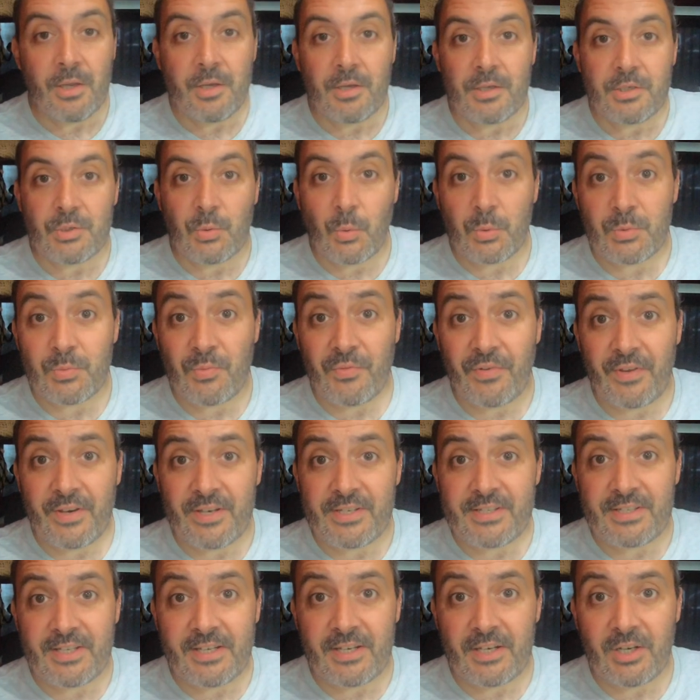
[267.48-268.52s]
so once we're
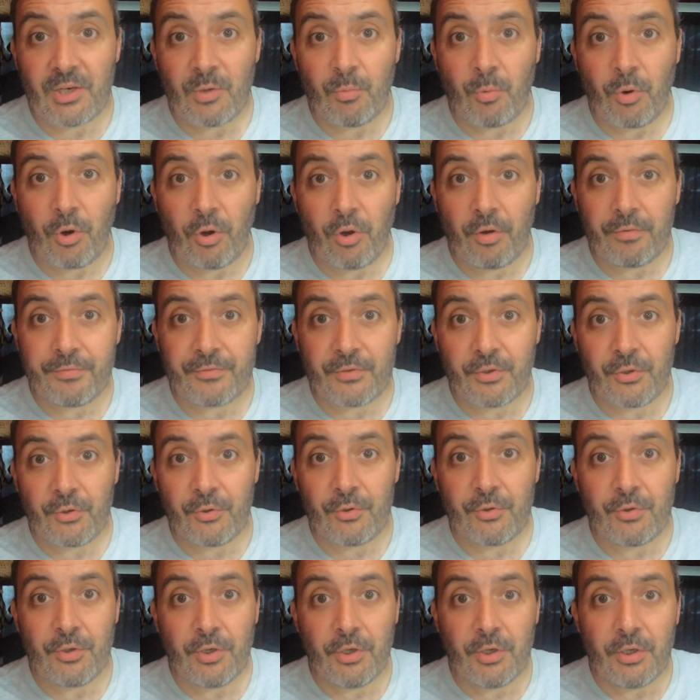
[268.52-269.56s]
finished here, we're off
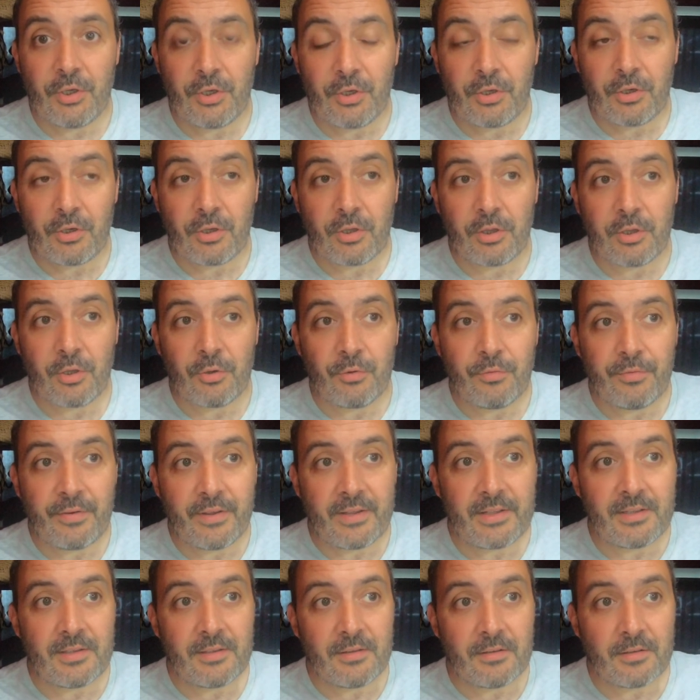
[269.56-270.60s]
to Clove
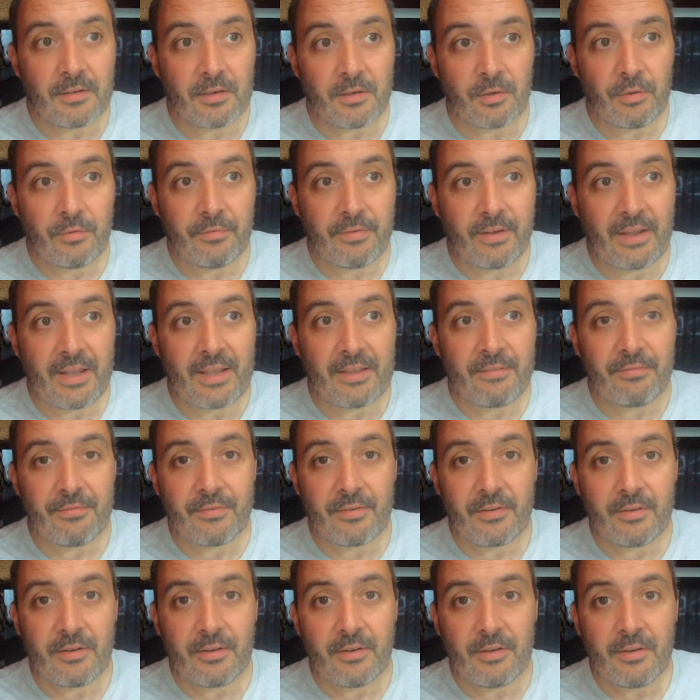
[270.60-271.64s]
Hill, Clove Hive.
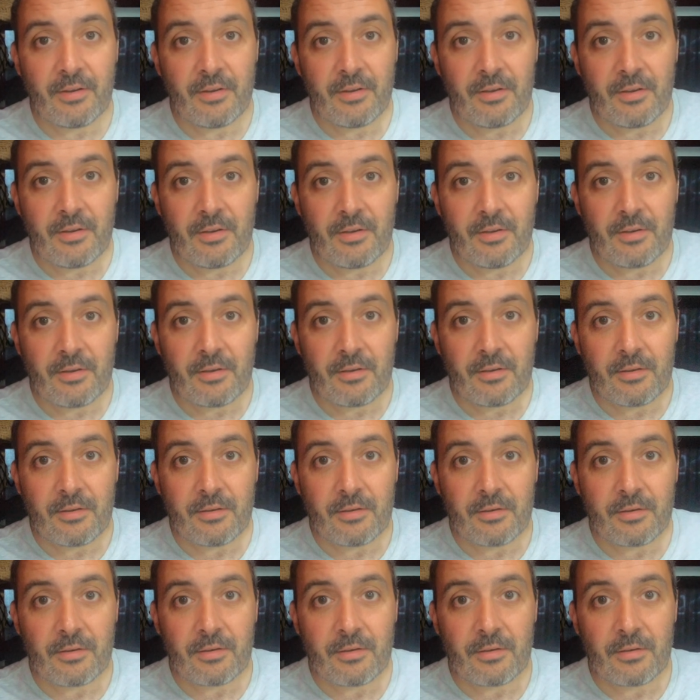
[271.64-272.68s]
Coat
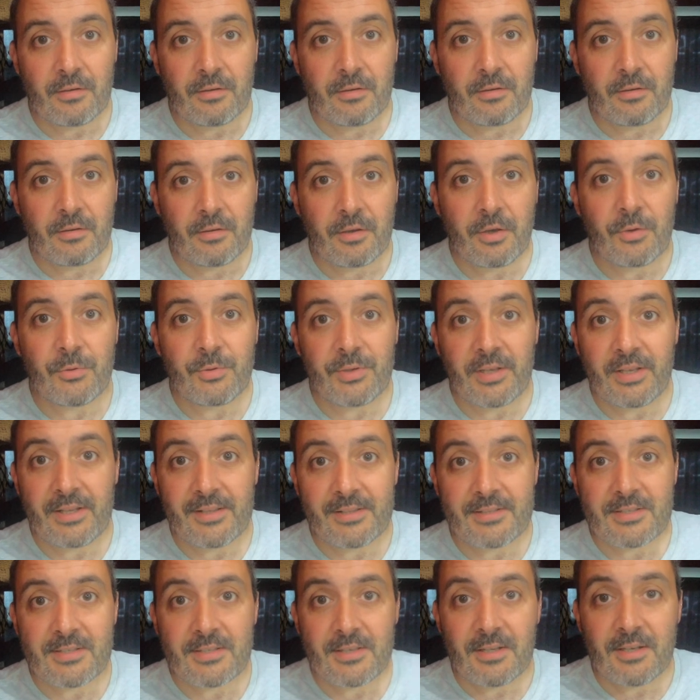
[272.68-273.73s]
or something.
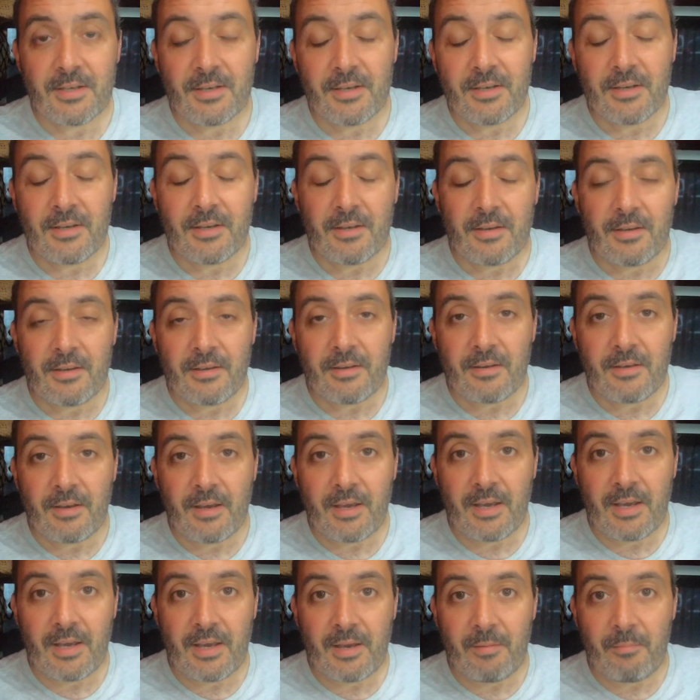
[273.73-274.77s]
Coattails,
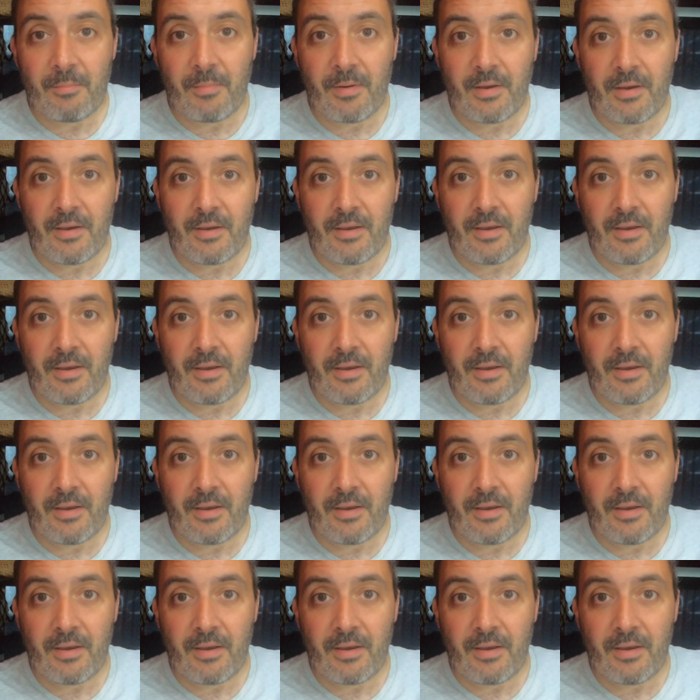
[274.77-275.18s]
um,